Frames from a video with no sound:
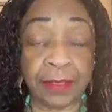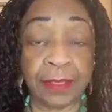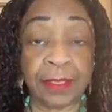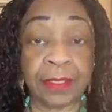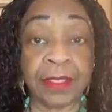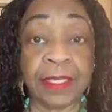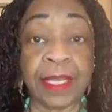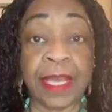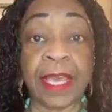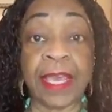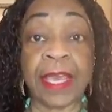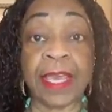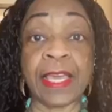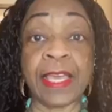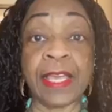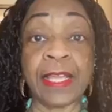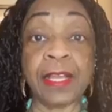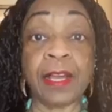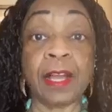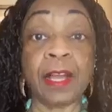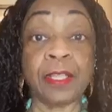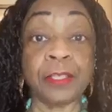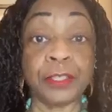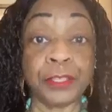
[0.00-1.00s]
day,
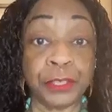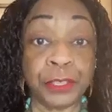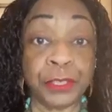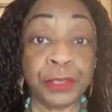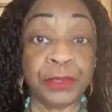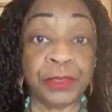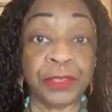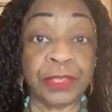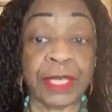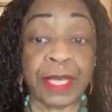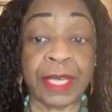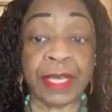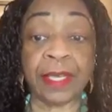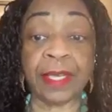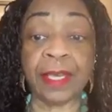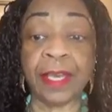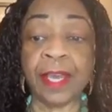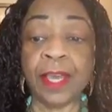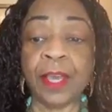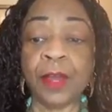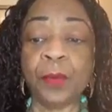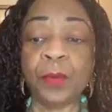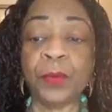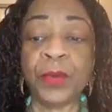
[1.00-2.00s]
on Tuesday,
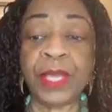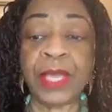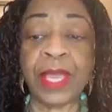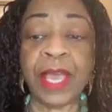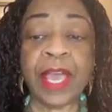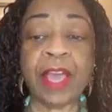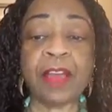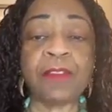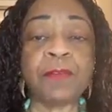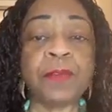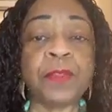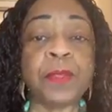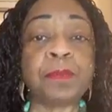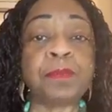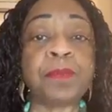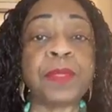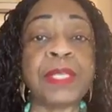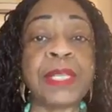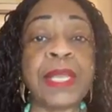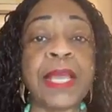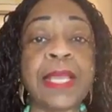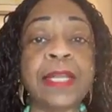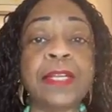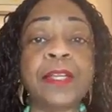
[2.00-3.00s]
we have the
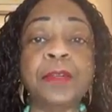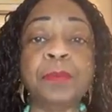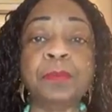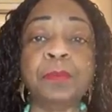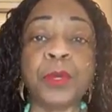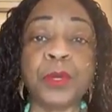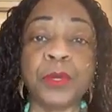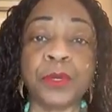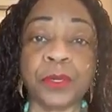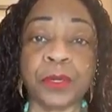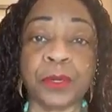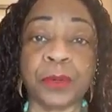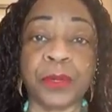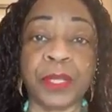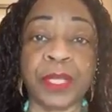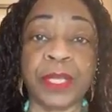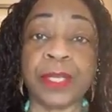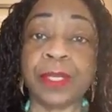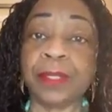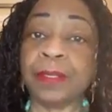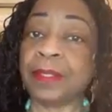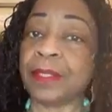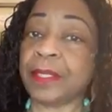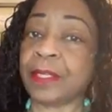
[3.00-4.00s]
planet
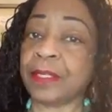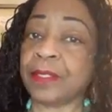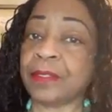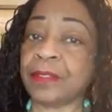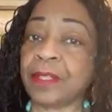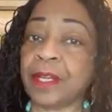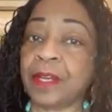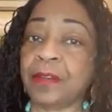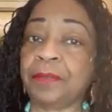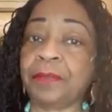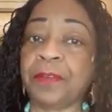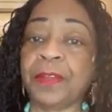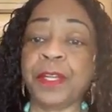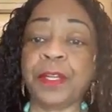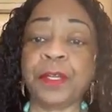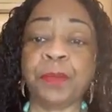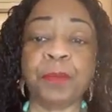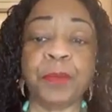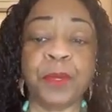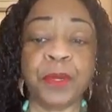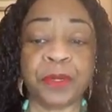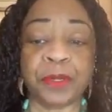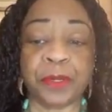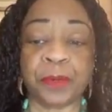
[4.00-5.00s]
Mercury. There's our friend
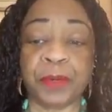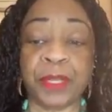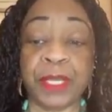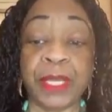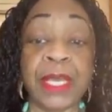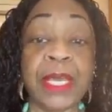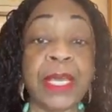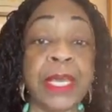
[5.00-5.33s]
Mercury.